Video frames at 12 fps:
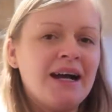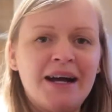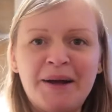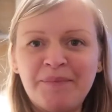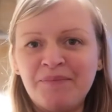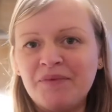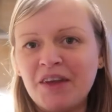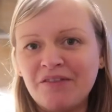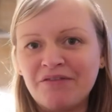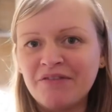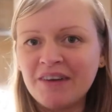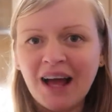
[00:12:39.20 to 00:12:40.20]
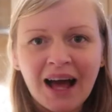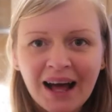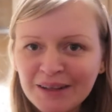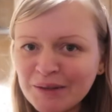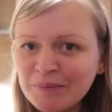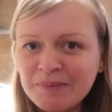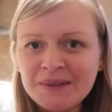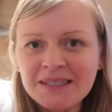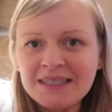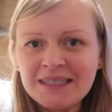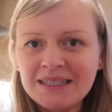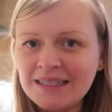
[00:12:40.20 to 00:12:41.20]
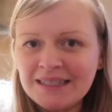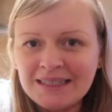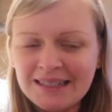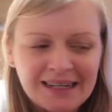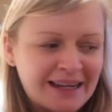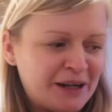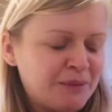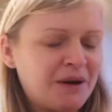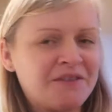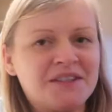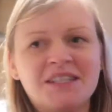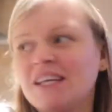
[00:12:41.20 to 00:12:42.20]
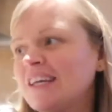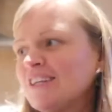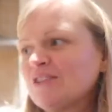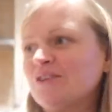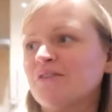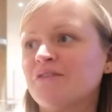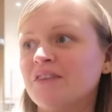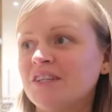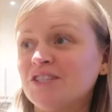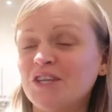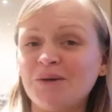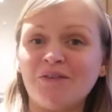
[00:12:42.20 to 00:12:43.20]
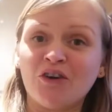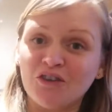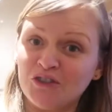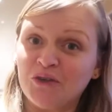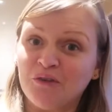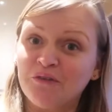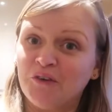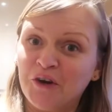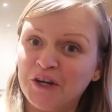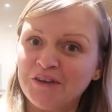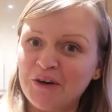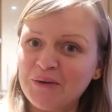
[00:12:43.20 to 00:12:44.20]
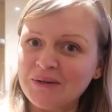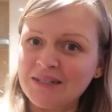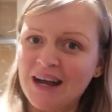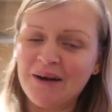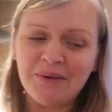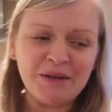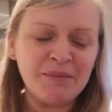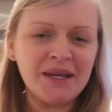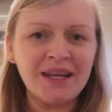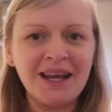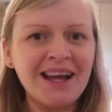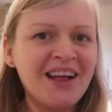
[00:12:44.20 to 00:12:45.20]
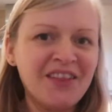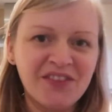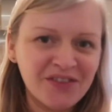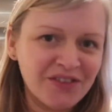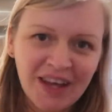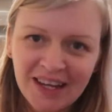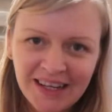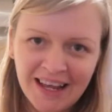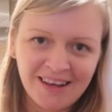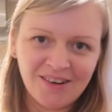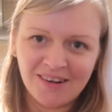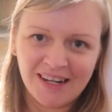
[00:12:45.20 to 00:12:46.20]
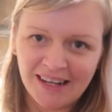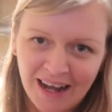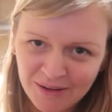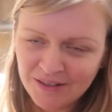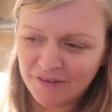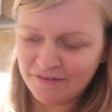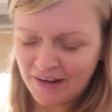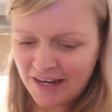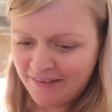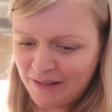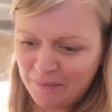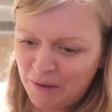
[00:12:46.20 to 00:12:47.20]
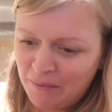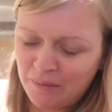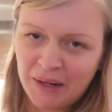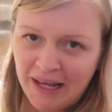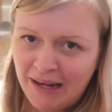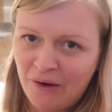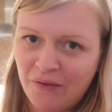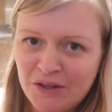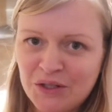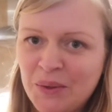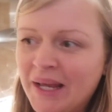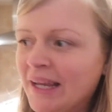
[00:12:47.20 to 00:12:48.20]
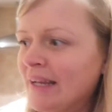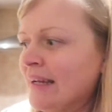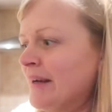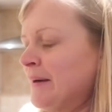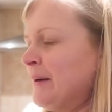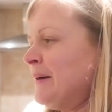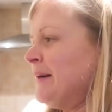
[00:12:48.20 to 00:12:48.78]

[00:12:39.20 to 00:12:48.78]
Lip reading: They've helped clean up after tea and stuff. I've got 2 4-year-olds now with me. They're getting on like a house on fire at the moment, playing on the swing.